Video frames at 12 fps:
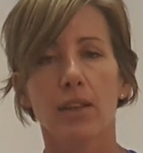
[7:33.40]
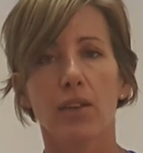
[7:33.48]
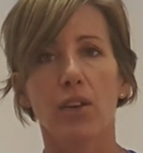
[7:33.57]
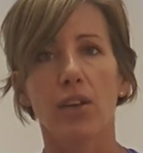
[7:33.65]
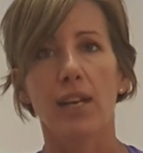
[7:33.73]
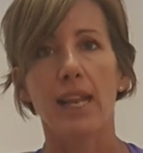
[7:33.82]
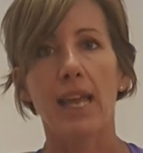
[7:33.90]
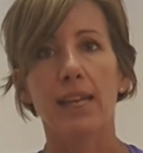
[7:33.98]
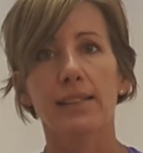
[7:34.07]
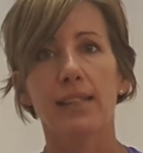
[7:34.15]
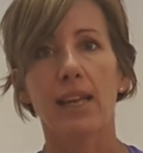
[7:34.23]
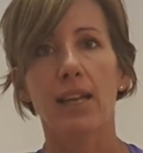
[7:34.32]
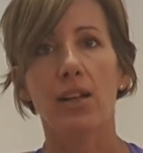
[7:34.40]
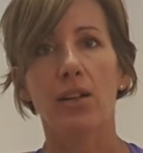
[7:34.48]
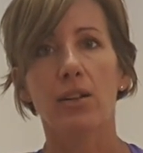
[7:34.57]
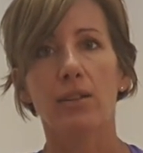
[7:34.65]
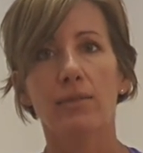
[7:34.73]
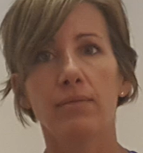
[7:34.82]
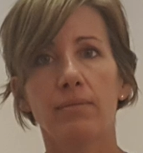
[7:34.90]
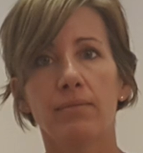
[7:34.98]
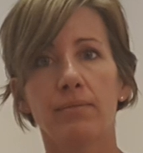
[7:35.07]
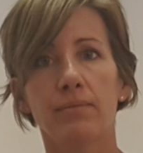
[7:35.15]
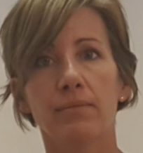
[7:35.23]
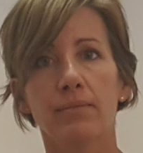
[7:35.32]
Good, and exhale.
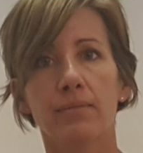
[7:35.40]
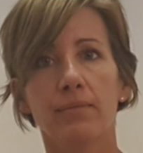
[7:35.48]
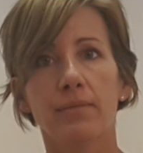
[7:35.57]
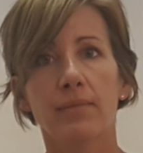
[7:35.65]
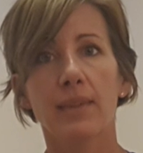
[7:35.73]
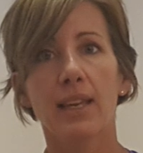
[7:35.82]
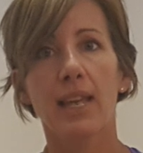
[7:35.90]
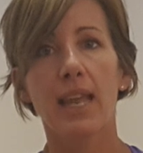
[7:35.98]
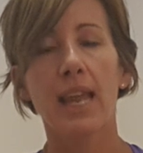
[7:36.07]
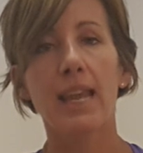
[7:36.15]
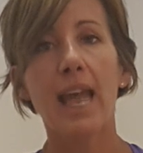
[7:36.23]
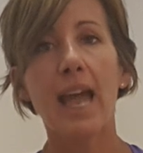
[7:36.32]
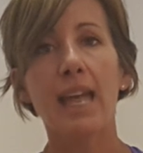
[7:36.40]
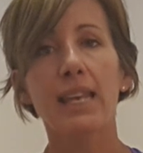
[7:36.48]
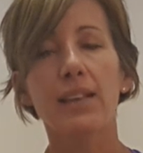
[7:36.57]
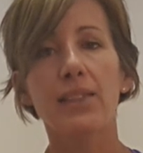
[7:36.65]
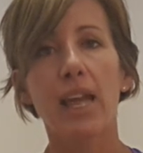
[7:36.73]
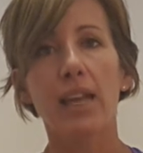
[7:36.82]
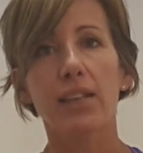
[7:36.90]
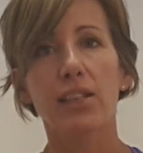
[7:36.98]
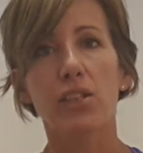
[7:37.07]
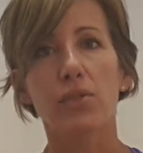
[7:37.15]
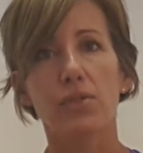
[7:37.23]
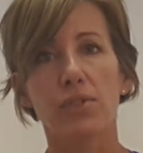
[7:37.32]
And add in that
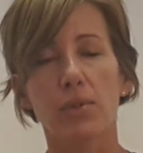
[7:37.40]
cue.